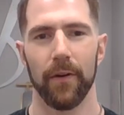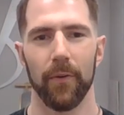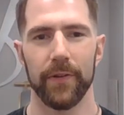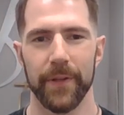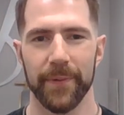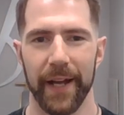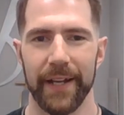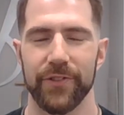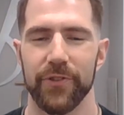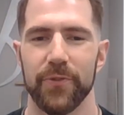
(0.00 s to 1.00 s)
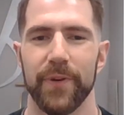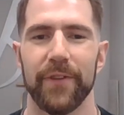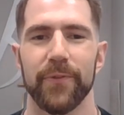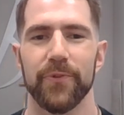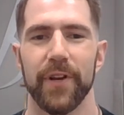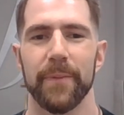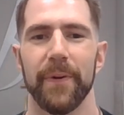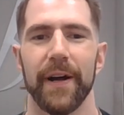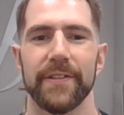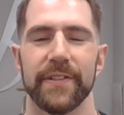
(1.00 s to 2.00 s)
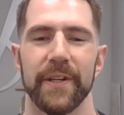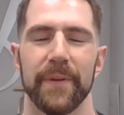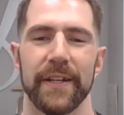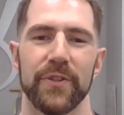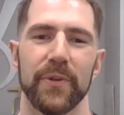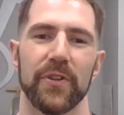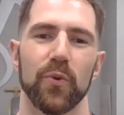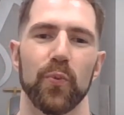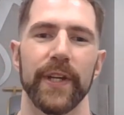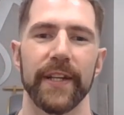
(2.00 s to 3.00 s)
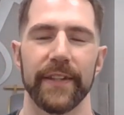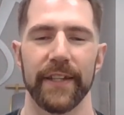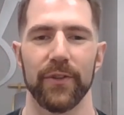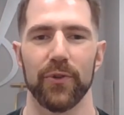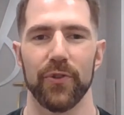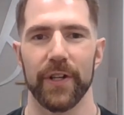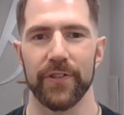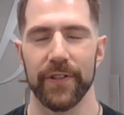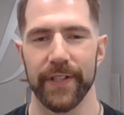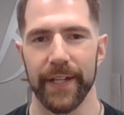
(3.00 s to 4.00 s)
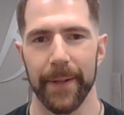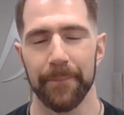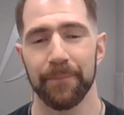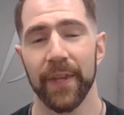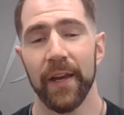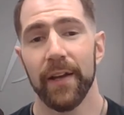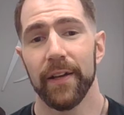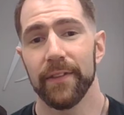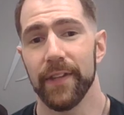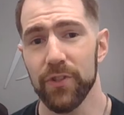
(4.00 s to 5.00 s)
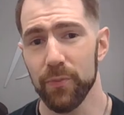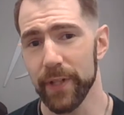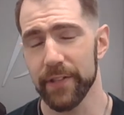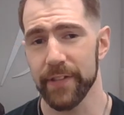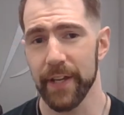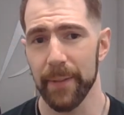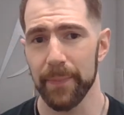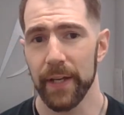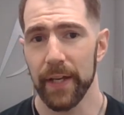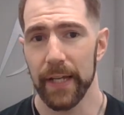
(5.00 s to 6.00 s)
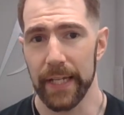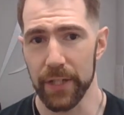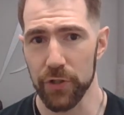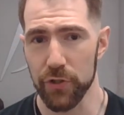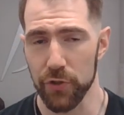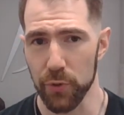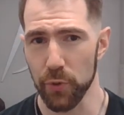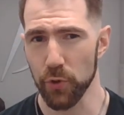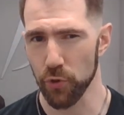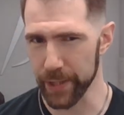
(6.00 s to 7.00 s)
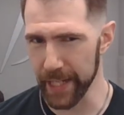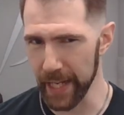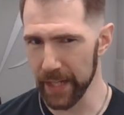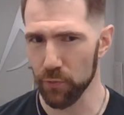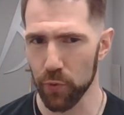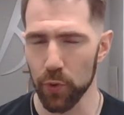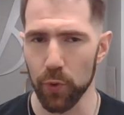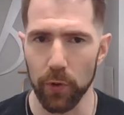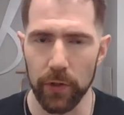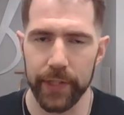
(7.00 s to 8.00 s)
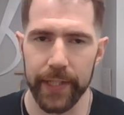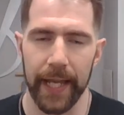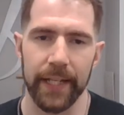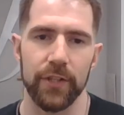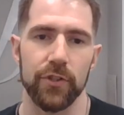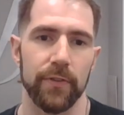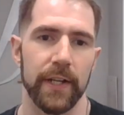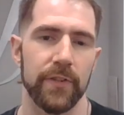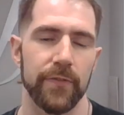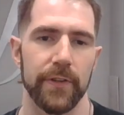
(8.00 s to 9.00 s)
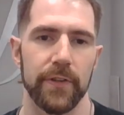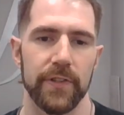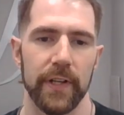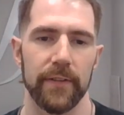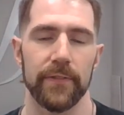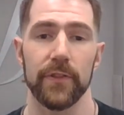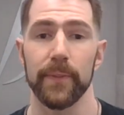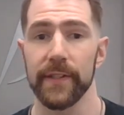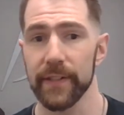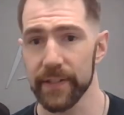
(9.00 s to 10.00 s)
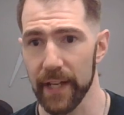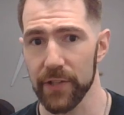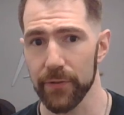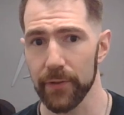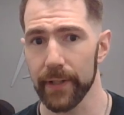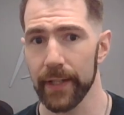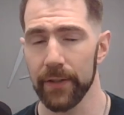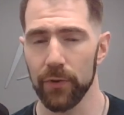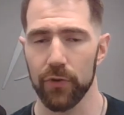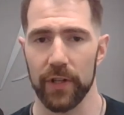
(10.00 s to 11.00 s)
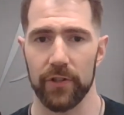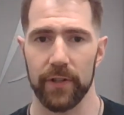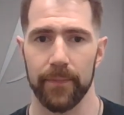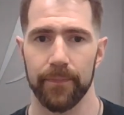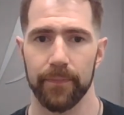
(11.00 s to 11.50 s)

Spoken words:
What's up, guys? Chris Brown from Train Boston coming at you with your weekly nutrition tip. This week's tip is to create rules and constraints for yourself to be successful in nutrition.